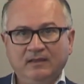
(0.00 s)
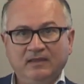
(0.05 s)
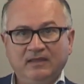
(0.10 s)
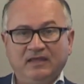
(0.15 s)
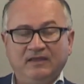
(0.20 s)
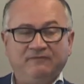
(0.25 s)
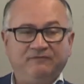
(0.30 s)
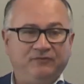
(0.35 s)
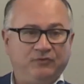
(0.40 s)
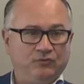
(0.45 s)

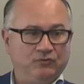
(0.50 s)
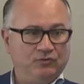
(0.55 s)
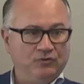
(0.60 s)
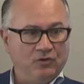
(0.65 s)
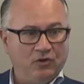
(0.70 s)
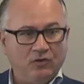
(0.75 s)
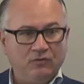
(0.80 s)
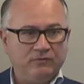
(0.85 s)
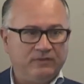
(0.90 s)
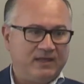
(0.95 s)
If you
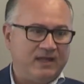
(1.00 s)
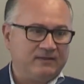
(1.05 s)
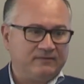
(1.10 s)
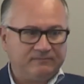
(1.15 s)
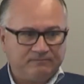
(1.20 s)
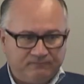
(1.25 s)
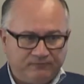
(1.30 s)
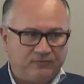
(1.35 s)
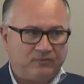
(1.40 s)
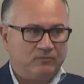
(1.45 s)
know
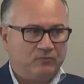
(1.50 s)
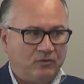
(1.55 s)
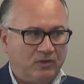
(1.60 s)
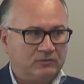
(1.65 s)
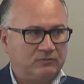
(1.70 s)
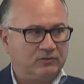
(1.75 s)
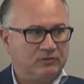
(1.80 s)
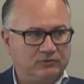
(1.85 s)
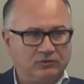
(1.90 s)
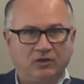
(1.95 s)
that from
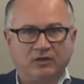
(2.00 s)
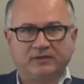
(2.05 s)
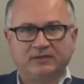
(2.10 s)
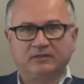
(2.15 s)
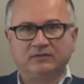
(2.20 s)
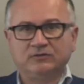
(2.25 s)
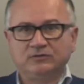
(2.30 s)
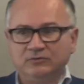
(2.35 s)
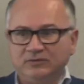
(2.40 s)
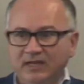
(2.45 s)
what we're
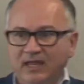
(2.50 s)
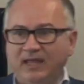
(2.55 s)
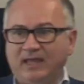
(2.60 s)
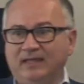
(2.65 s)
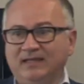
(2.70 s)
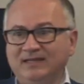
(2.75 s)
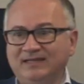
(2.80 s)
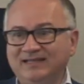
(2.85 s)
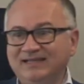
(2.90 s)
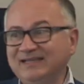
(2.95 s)
talking
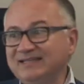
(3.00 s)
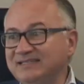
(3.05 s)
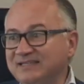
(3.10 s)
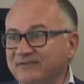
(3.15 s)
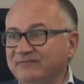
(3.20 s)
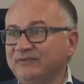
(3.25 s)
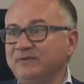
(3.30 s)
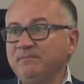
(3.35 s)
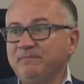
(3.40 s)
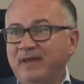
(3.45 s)
today, it's
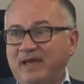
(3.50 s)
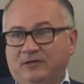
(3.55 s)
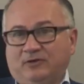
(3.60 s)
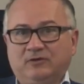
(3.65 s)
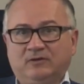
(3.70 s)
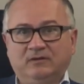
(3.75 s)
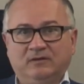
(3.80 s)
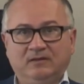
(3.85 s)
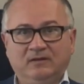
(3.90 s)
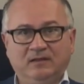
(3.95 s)
even
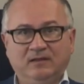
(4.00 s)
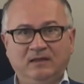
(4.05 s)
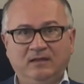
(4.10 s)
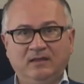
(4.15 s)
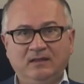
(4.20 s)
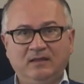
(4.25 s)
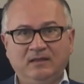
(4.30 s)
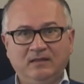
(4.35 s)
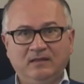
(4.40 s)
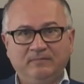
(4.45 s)
better
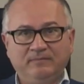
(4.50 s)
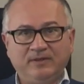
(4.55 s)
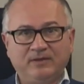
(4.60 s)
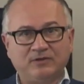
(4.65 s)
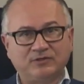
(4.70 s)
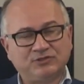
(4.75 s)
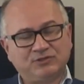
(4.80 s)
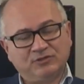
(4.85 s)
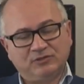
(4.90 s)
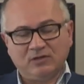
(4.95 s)

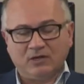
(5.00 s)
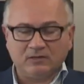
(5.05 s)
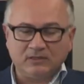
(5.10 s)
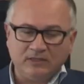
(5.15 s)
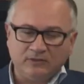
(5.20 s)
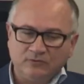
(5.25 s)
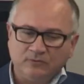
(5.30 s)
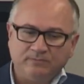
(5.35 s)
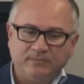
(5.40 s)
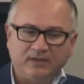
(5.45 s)
because you don't
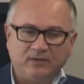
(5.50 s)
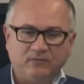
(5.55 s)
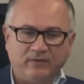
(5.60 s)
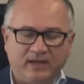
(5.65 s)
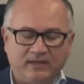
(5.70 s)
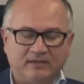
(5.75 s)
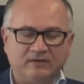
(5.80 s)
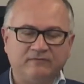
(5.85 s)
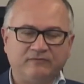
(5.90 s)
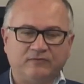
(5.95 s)
need to be
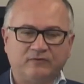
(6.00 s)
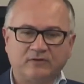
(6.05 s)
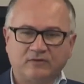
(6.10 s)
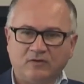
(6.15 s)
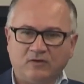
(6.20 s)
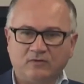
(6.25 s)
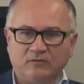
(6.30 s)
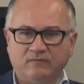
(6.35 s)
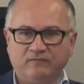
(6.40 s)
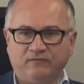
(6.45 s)
waiting for
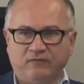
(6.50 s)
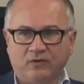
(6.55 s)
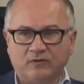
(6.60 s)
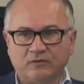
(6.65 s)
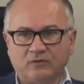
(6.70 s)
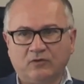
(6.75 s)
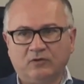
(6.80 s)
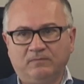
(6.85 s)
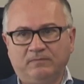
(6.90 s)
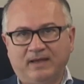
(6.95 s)
a
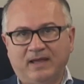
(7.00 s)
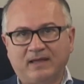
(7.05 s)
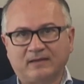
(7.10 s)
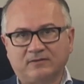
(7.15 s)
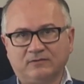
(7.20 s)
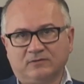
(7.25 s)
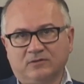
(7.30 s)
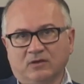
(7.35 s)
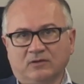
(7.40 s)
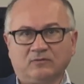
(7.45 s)
phone call
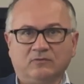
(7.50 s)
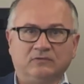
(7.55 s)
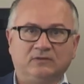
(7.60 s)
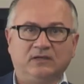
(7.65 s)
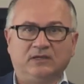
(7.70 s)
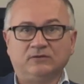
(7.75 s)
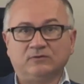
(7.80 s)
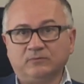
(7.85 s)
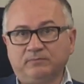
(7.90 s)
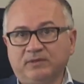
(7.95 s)
back. You don't
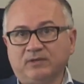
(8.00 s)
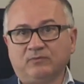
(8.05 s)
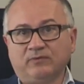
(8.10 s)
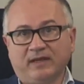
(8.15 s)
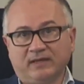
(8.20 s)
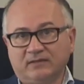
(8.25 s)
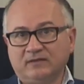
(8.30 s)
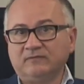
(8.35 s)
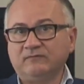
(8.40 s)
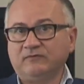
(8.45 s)
need to be
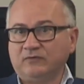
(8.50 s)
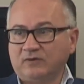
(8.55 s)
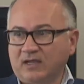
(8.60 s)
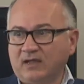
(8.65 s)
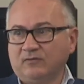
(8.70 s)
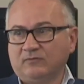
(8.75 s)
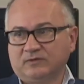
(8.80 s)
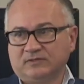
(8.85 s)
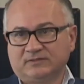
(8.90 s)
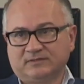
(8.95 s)
waiting for
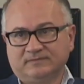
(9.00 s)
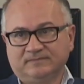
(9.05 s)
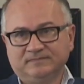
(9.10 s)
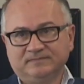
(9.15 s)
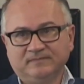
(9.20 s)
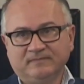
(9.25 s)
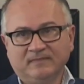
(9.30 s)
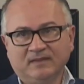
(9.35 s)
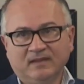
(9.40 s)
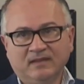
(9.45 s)
hours.
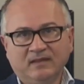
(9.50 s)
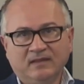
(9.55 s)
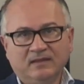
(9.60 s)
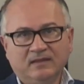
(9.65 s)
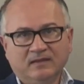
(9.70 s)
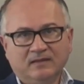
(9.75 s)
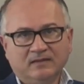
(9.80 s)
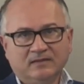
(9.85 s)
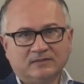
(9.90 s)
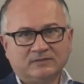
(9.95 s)

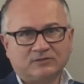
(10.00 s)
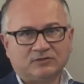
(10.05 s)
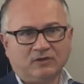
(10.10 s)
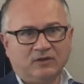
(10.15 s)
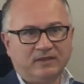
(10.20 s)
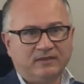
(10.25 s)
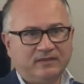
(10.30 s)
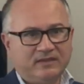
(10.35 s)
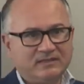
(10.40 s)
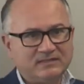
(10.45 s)
So,
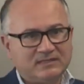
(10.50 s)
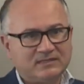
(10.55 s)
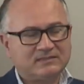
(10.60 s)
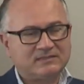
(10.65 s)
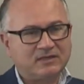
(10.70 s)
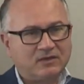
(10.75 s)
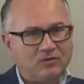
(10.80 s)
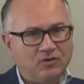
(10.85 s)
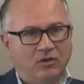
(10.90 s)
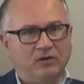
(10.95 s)
and this is
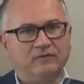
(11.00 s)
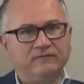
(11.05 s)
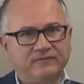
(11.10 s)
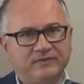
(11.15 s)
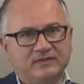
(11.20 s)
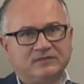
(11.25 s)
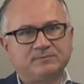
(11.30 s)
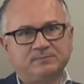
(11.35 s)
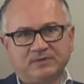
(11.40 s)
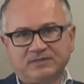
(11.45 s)
the goal of
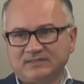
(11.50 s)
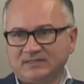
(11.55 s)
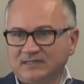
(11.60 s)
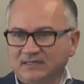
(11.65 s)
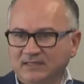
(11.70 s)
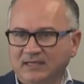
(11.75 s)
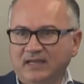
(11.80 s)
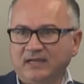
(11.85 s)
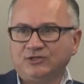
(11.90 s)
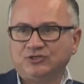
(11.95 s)
this
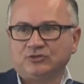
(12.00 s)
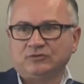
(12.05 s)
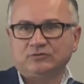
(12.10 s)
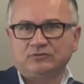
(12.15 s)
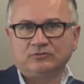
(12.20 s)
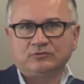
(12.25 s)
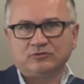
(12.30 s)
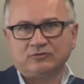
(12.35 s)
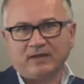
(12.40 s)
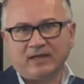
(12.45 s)
presentation
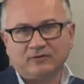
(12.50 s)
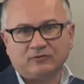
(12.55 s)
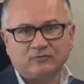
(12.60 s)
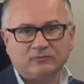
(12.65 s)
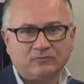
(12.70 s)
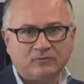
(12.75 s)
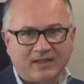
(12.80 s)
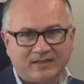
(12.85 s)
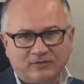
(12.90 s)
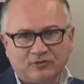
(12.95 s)
to try
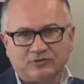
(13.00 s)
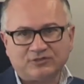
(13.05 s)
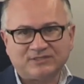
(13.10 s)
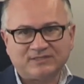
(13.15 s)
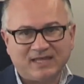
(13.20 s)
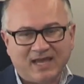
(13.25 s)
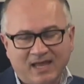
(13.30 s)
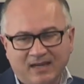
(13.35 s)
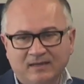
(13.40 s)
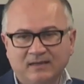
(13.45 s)
to
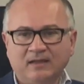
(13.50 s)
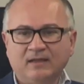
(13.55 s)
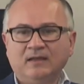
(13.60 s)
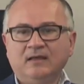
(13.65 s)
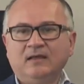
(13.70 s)
understand,